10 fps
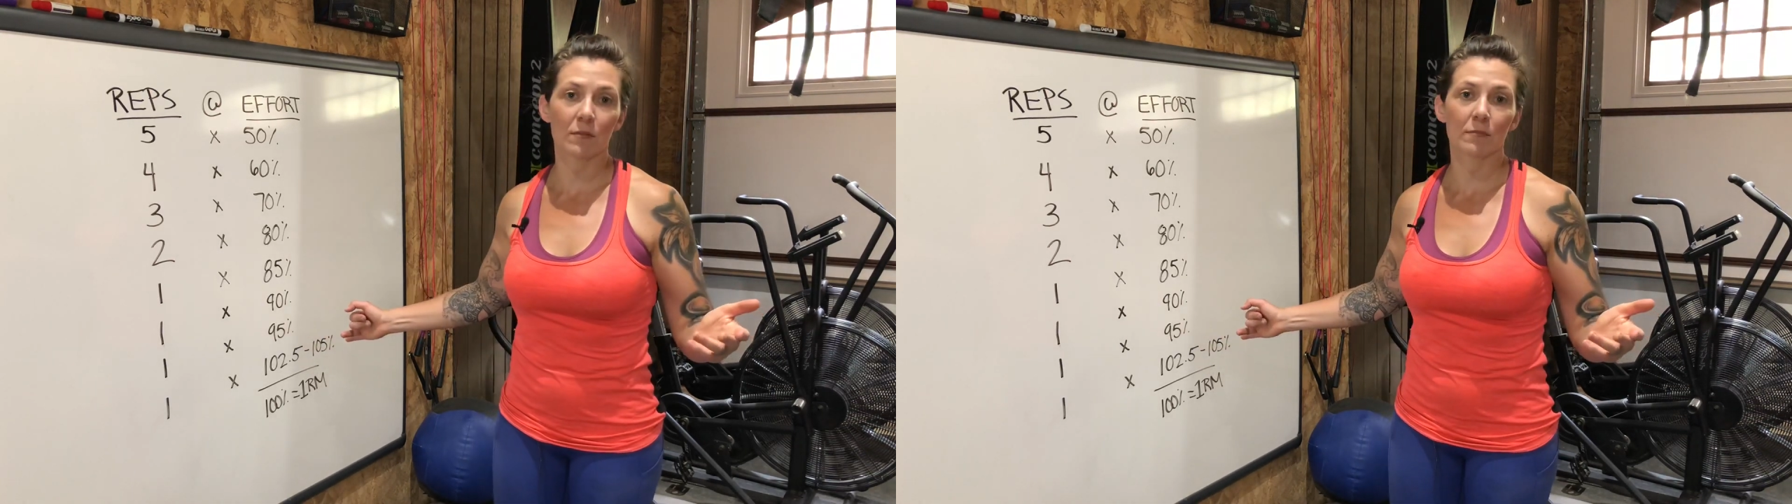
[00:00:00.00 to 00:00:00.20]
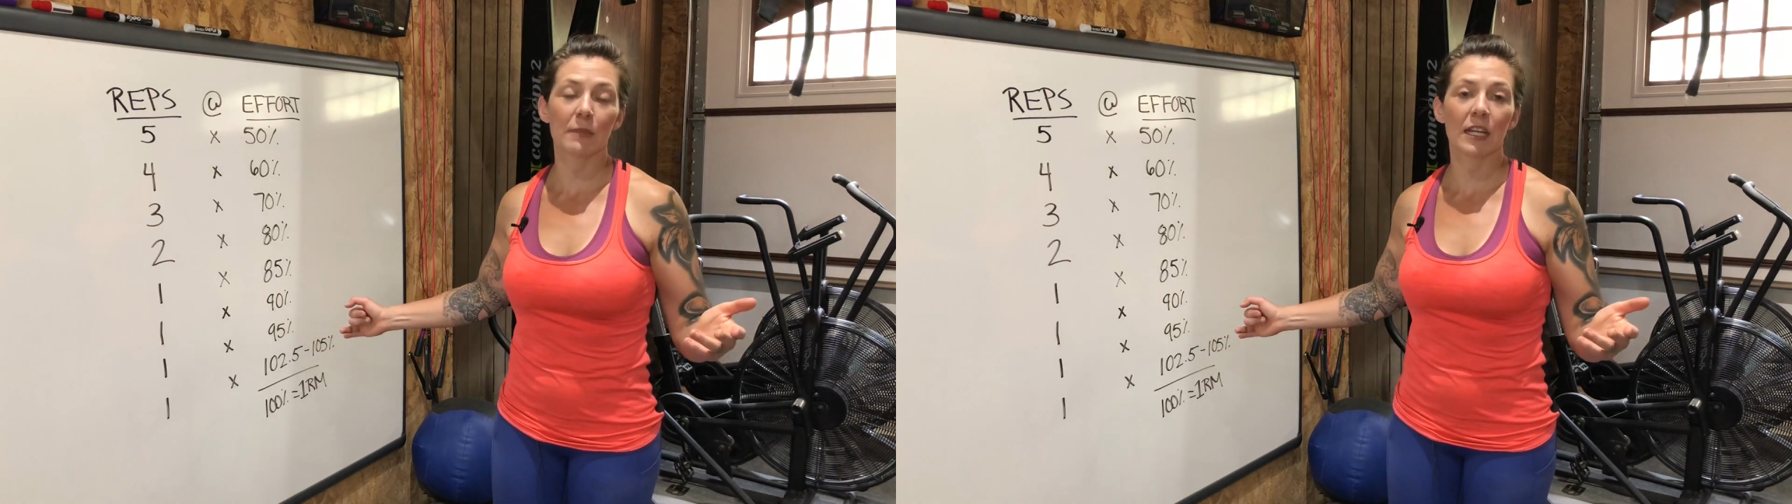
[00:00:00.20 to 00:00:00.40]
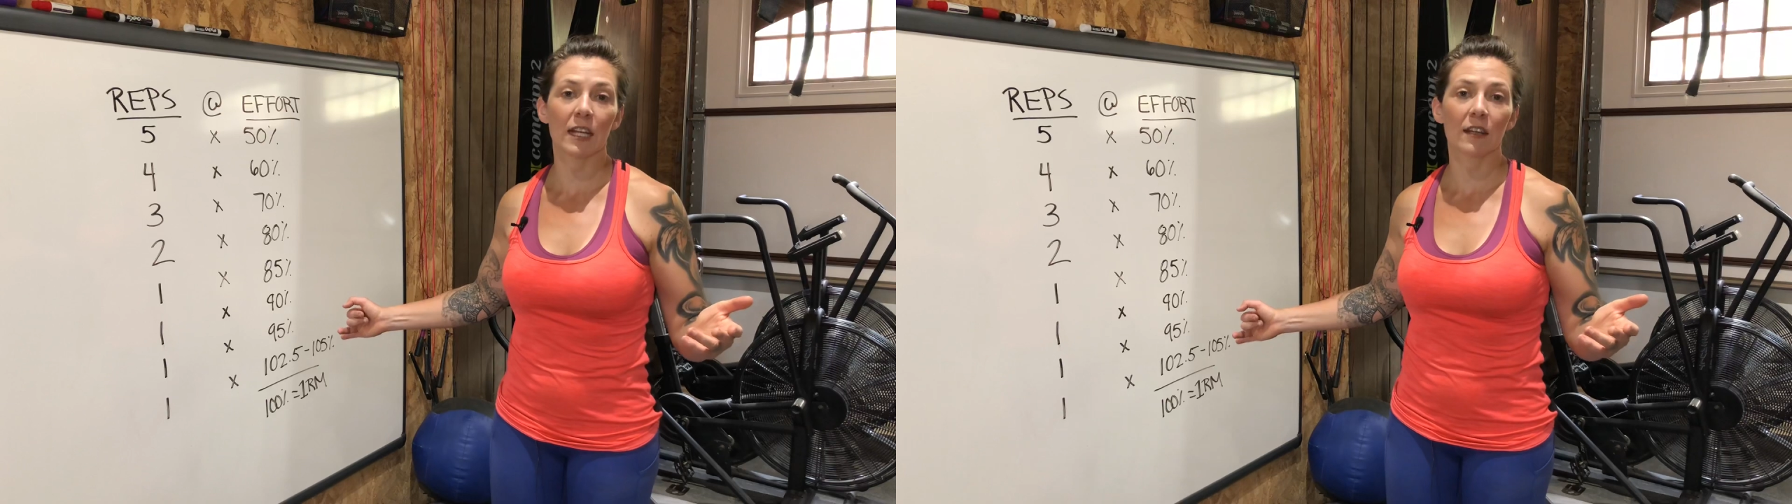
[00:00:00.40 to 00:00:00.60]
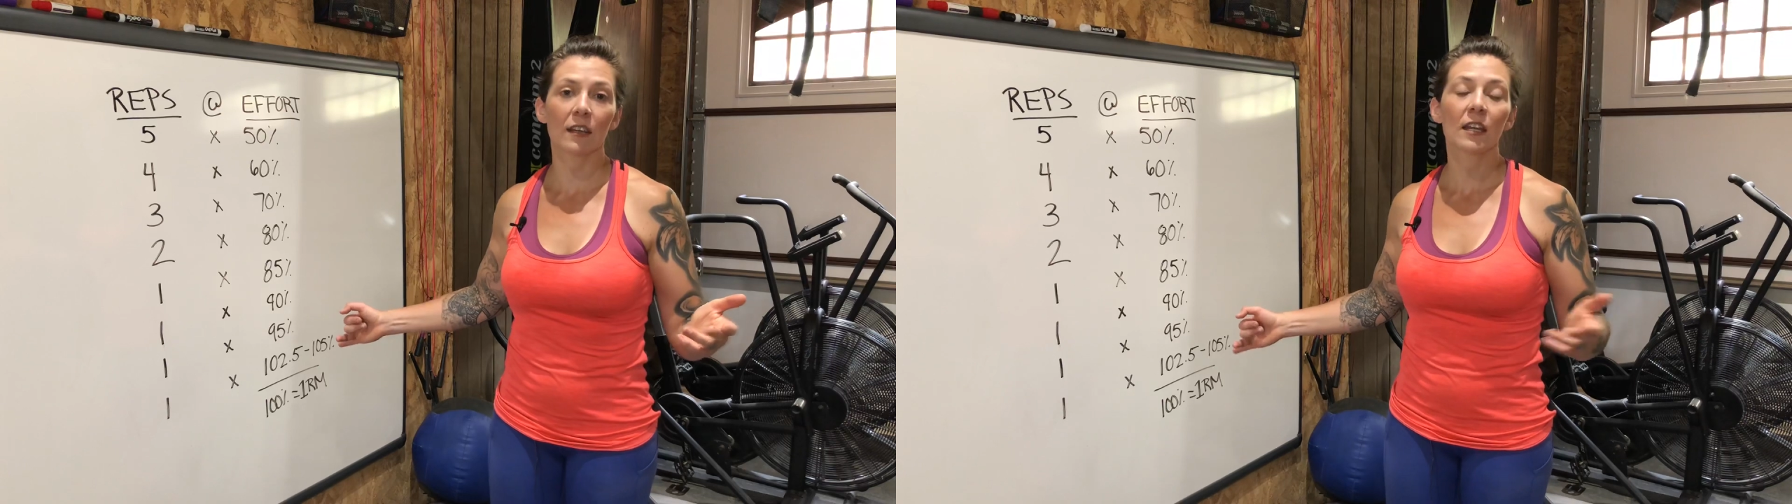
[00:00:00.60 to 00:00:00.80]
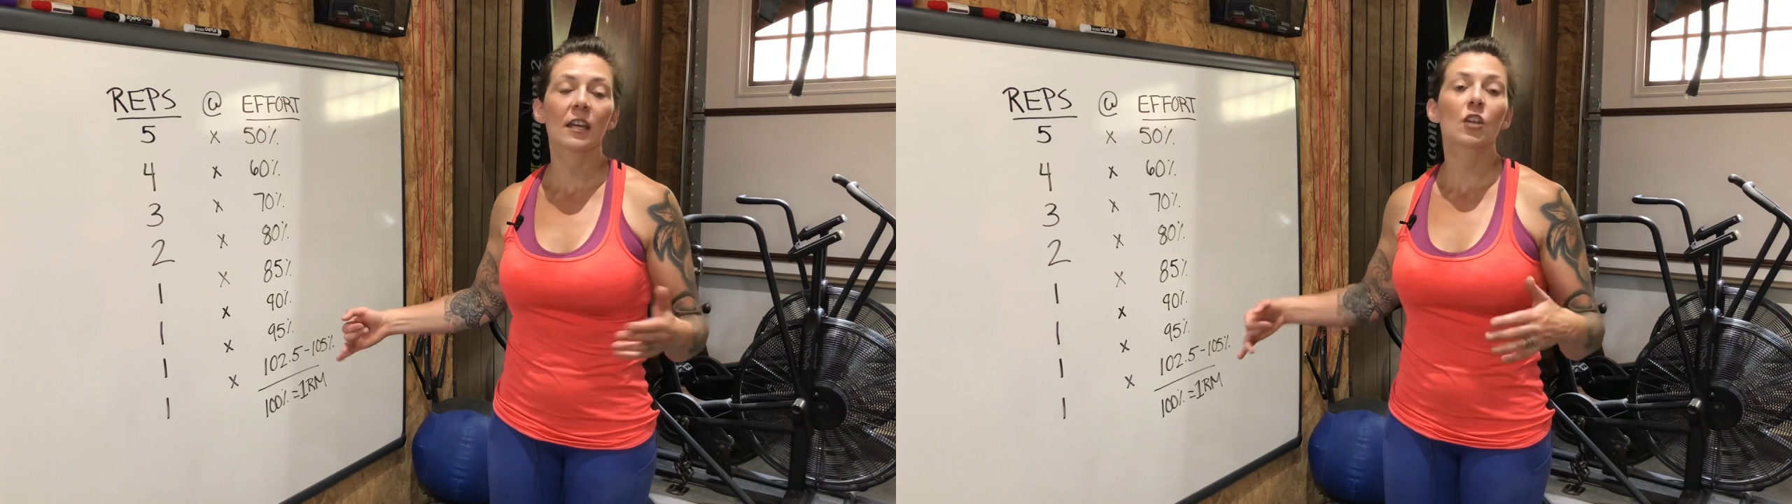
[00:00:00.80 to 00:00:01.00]

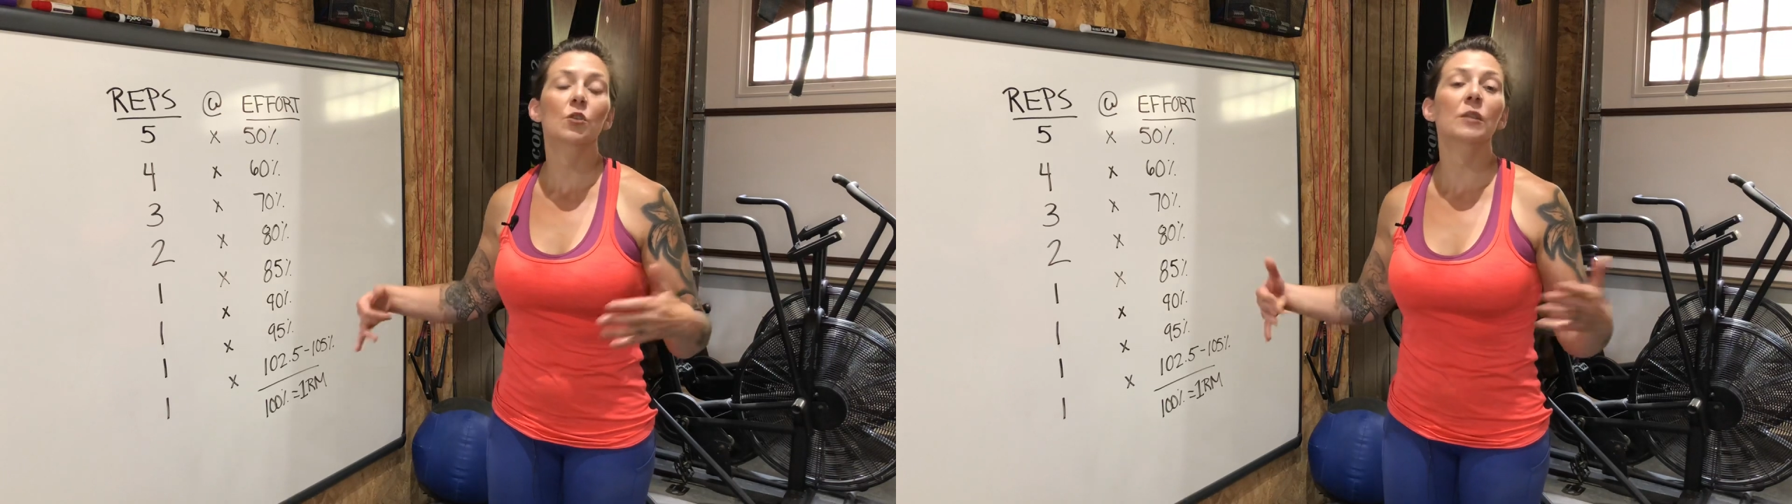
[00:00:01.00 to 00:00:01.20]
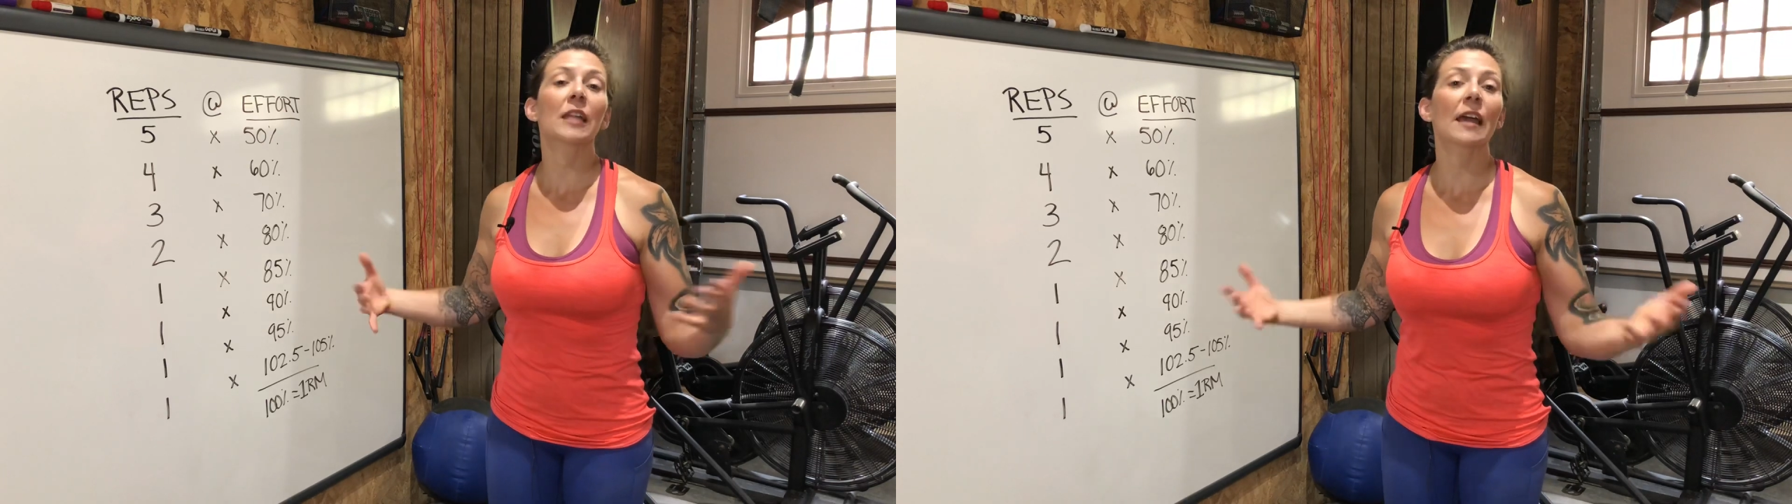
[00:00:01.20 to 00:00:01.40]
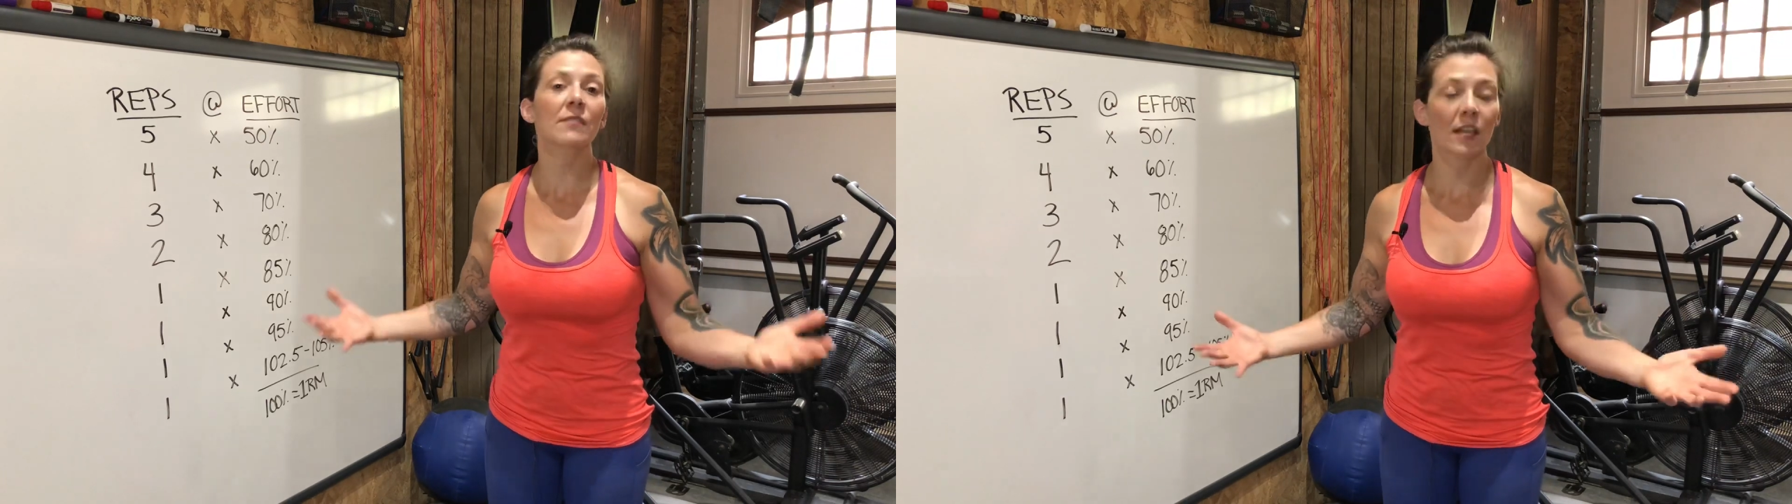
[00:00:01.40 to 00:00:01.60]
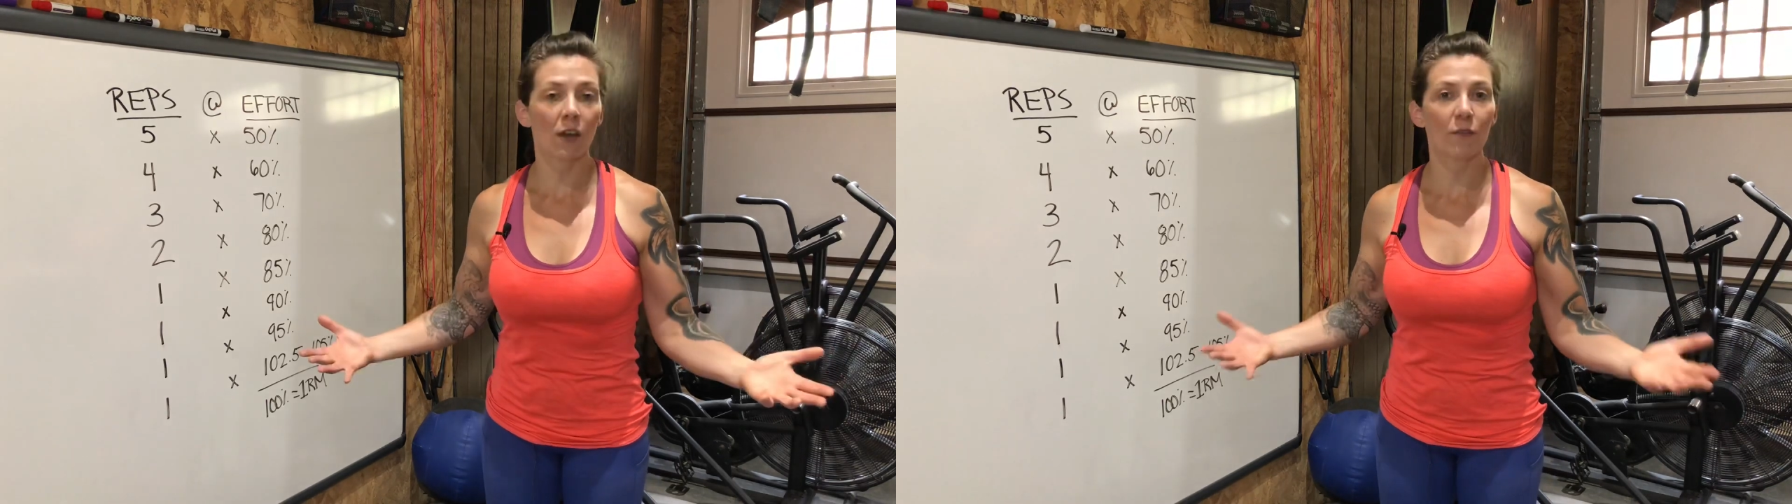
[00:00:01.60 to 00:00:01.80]
meaning your lifestyle